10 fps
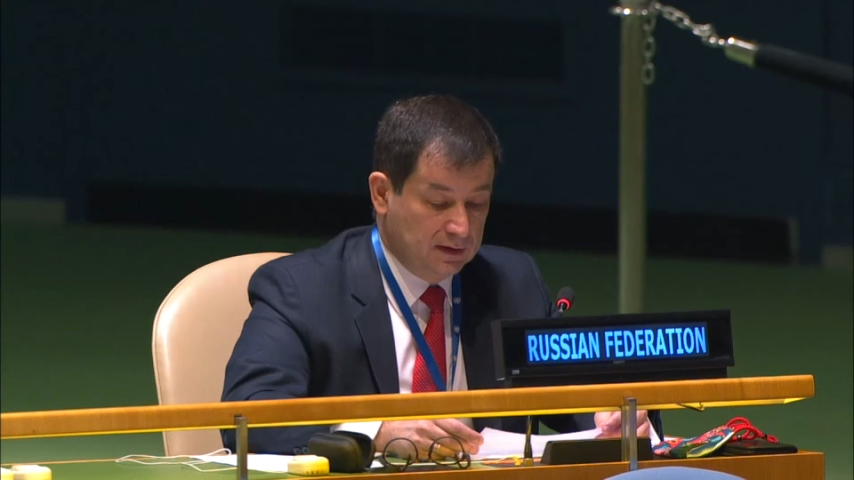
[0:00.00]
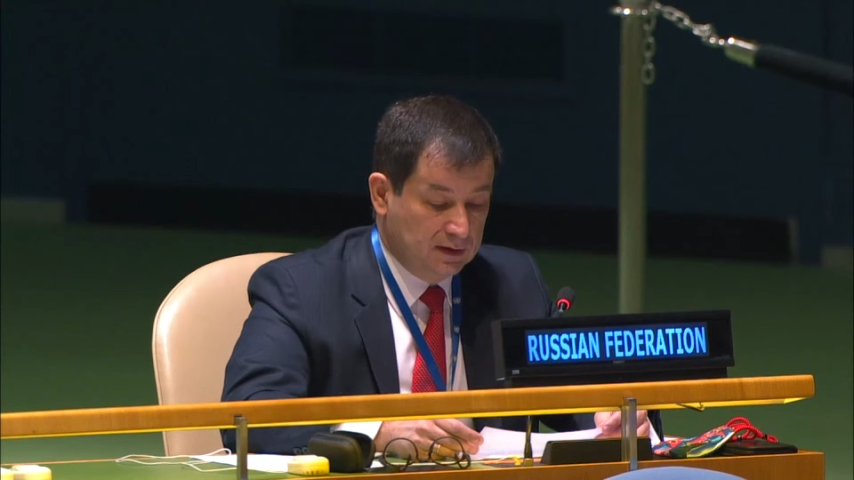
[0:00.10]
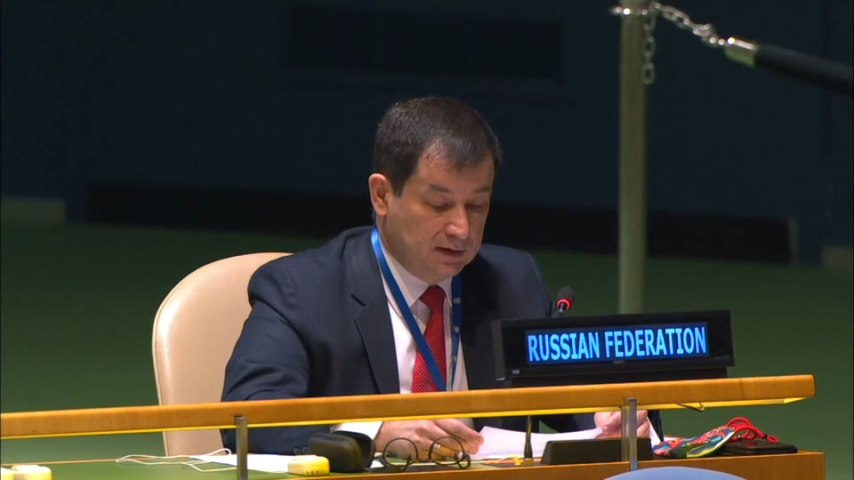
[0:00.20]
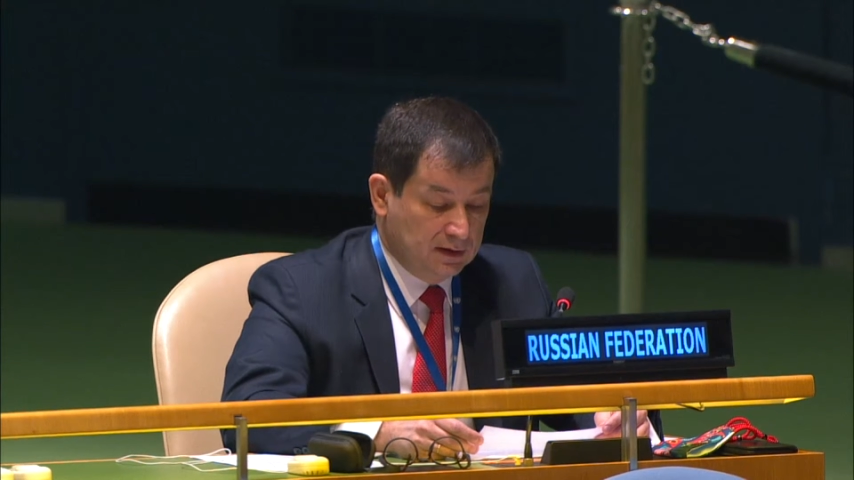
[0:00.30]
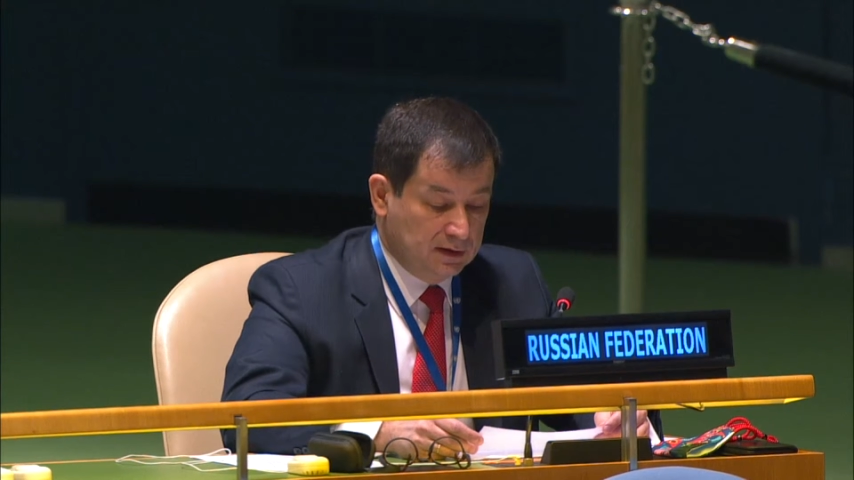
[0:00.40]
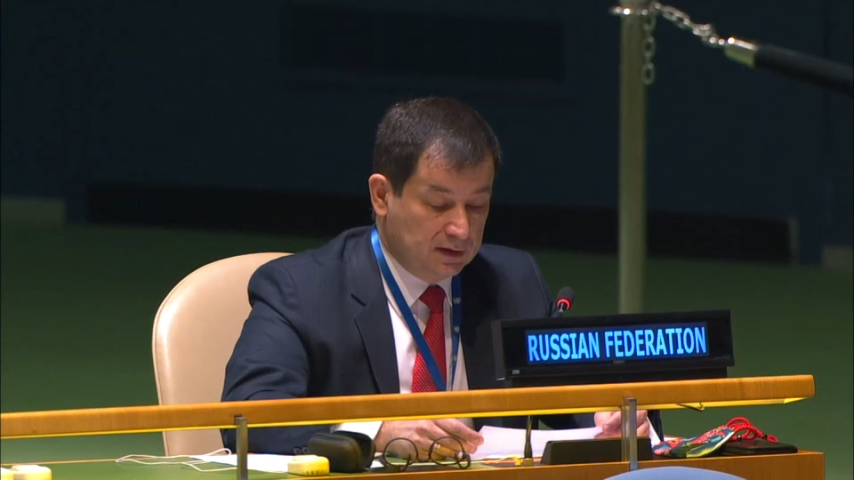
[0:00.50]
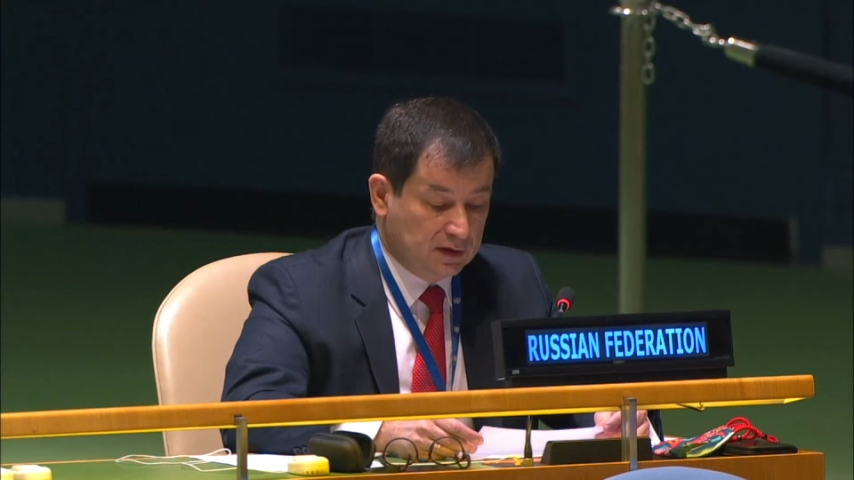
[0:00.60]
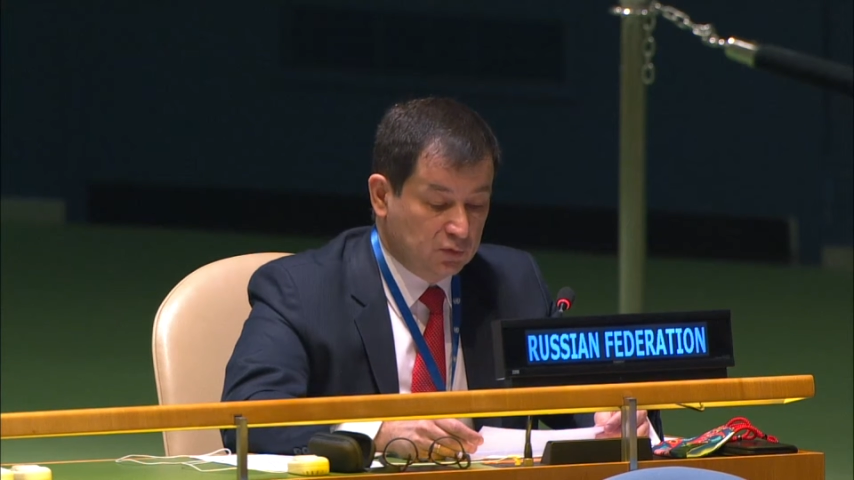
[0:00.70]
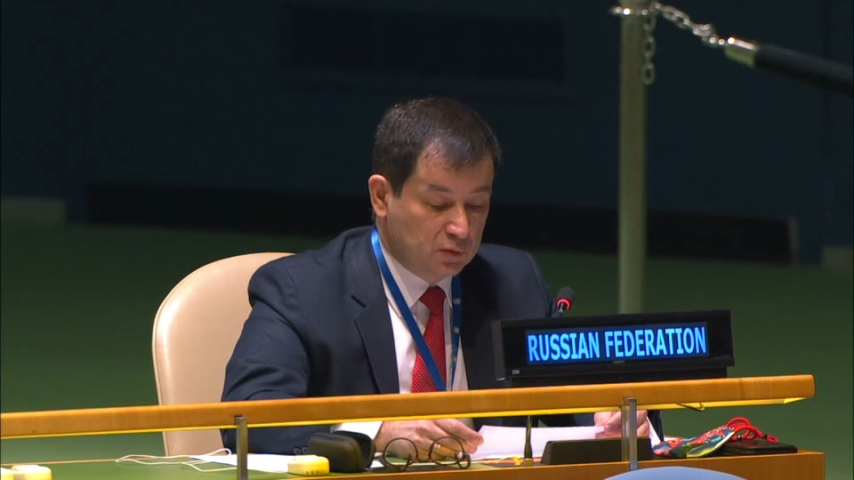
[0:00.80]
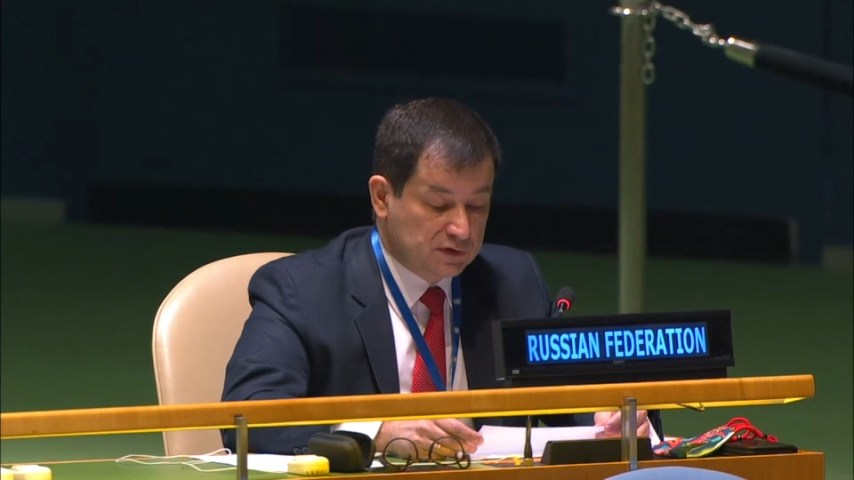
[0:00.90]
and then joined the
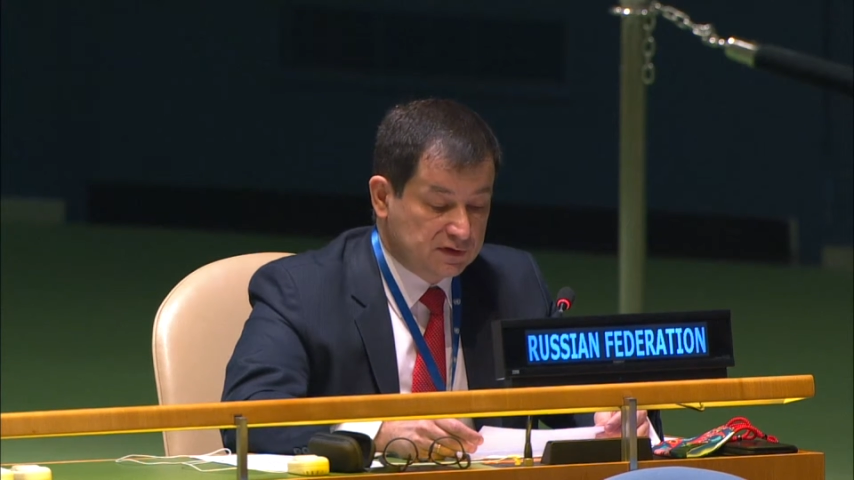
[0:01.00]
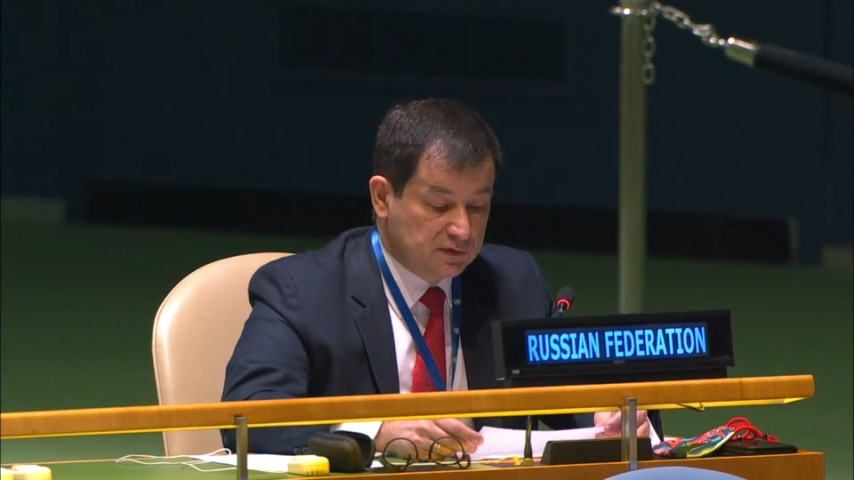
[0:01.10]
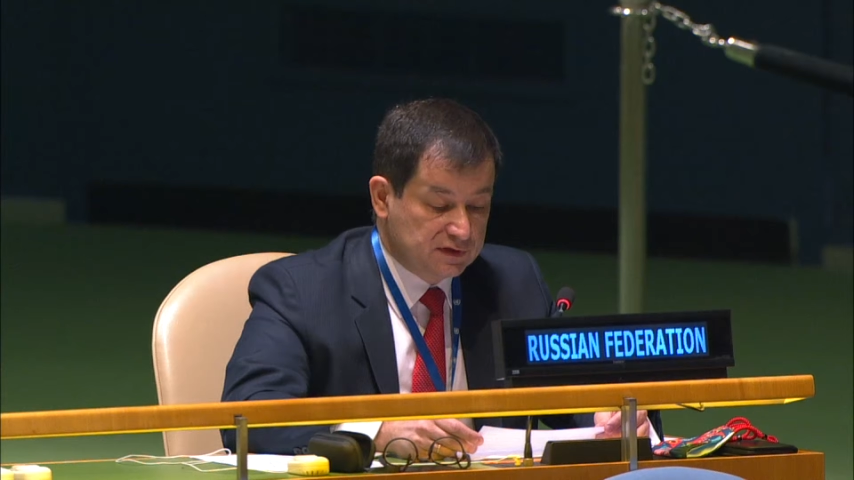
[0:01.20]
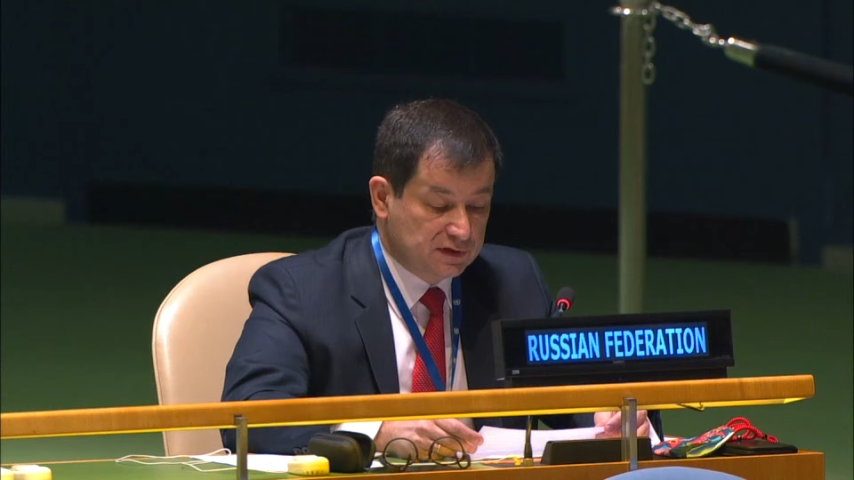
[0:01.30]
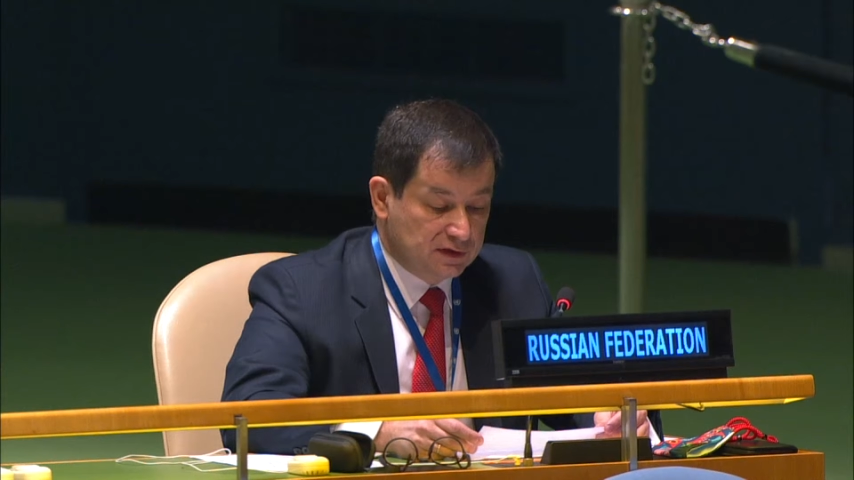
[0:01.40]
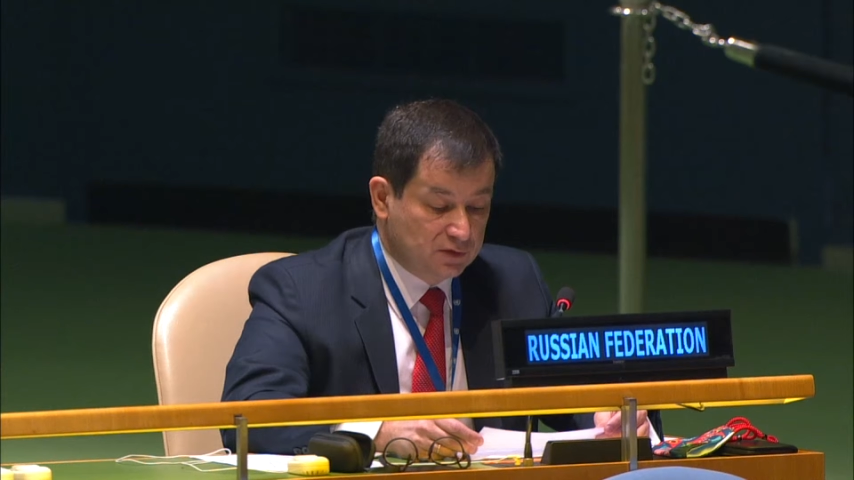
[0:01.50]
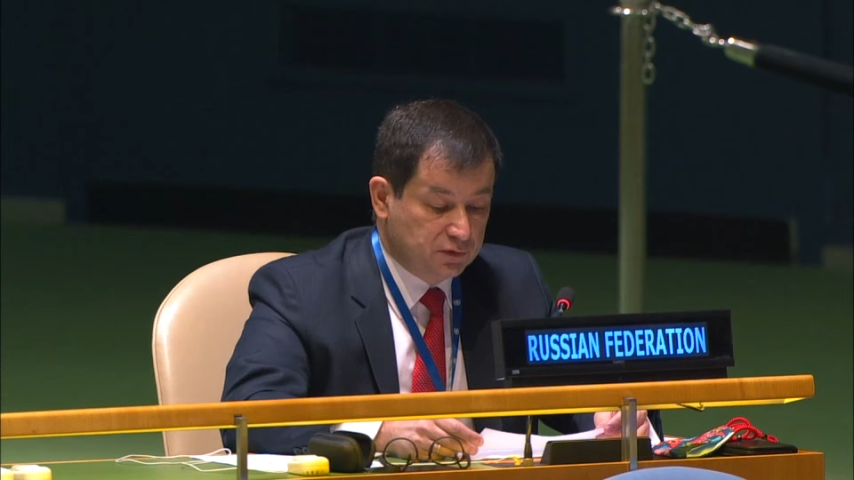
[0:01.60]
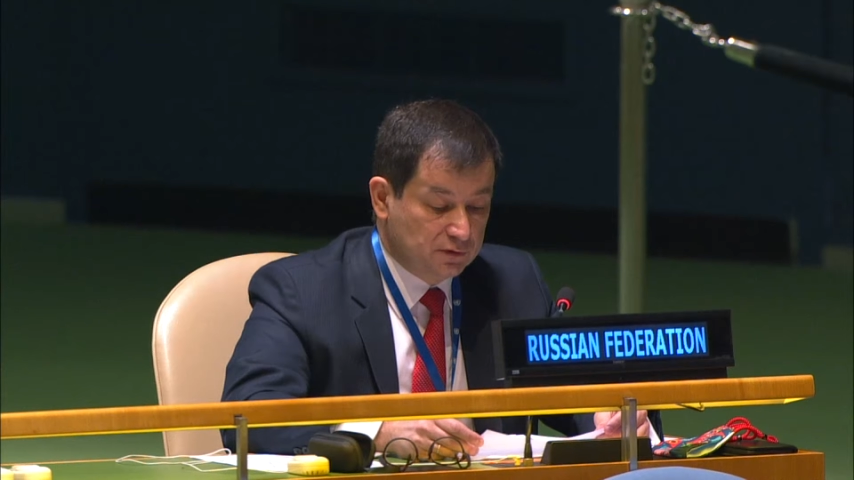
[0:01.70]
Russian Federation.